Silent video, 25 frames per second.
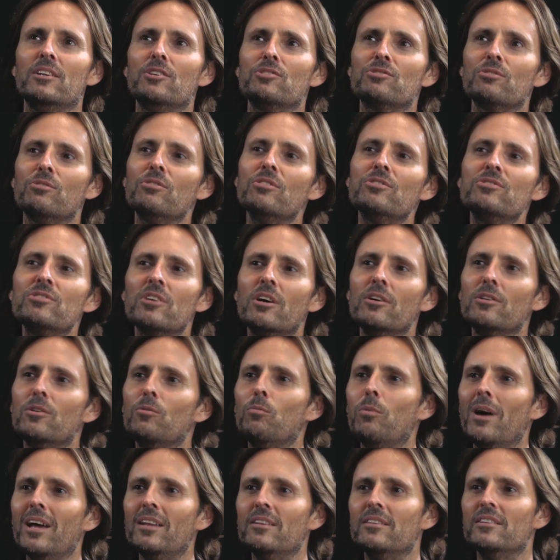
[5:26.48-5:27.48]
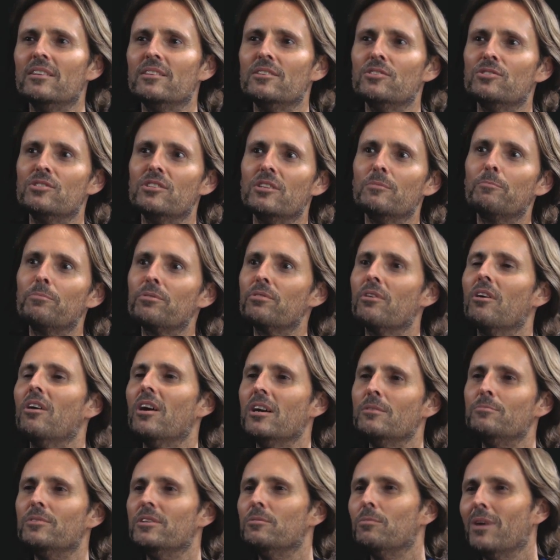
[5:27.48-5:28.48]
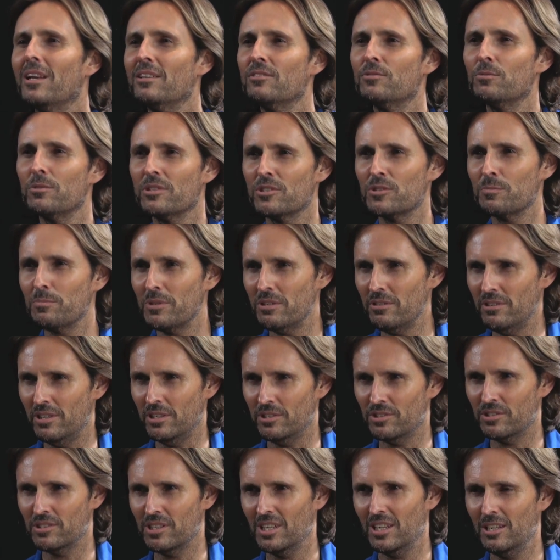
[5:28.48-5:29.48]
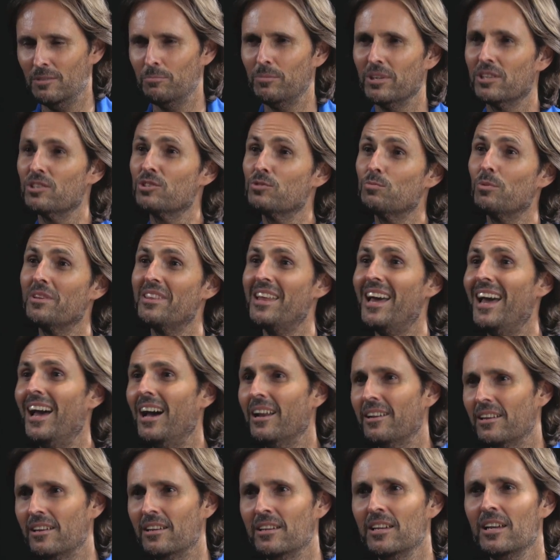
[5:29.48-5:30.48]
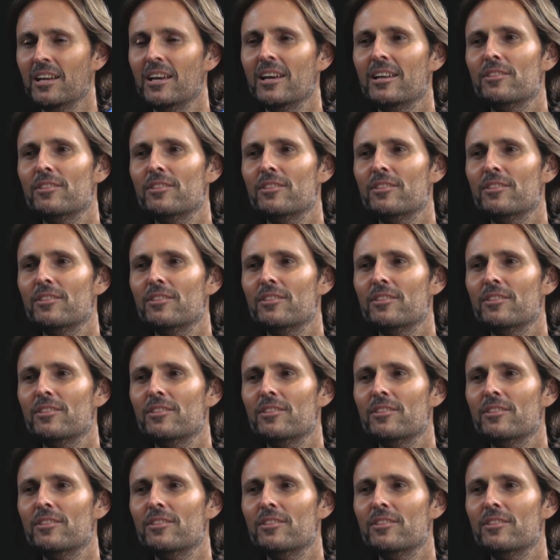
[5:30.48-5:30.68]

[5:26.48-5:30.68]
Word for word: is also the one that is the primary one to experience because without it,